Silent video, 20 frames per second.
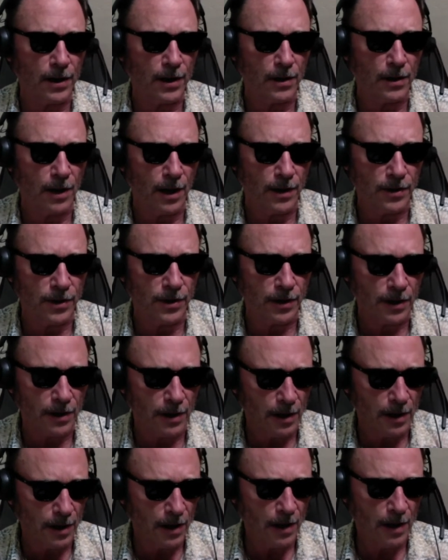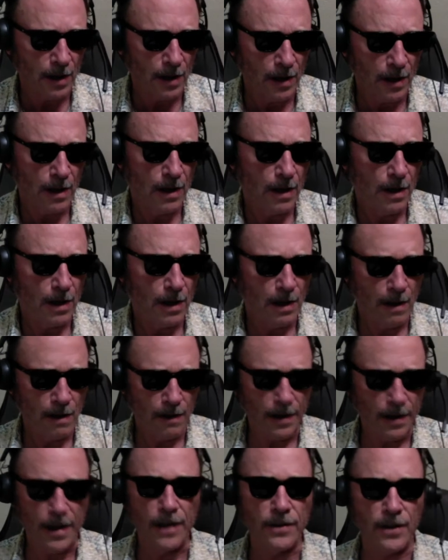logic,
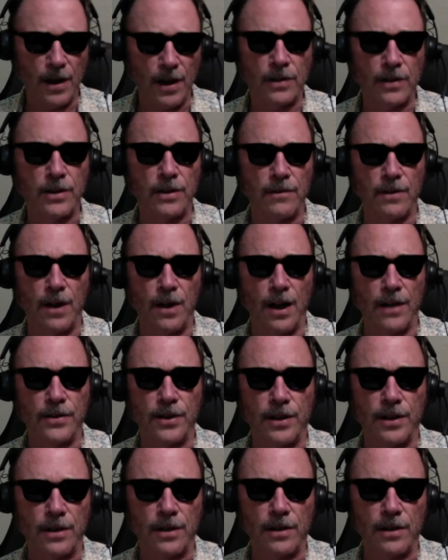inductive logic.